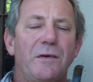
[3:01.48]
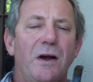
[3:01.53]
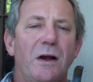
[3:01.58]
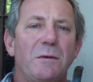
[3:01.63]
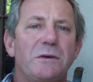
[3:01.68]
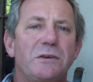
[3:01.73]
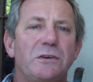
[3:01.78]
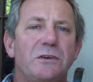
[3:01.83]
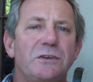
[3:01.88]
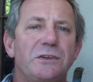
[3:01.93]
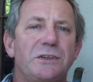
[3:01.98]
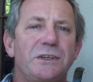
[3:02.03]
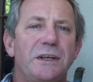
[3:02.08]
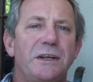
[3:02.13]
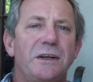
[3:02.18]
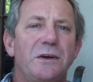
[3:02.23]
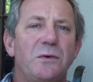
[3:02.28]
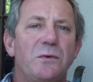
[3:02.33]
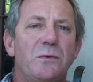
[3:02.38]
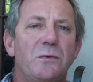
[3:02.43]
must
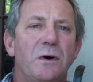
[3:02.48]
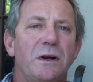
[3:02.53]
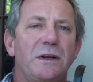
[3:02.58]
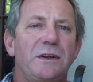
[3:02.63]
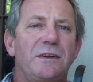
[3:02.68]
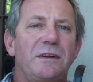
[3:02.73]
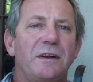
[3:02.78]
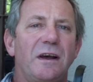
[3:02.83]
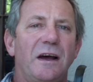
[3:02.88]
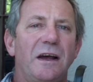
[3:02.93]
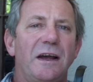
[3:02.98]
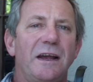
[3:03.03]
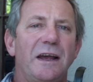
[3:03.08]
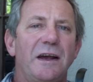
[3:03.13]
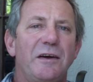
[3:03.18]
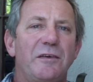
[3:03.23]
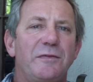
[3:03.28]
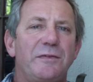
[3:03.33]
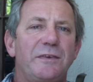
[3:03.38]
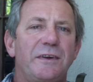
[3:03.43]
consider what I
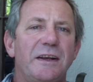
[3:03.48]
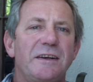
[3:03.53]
have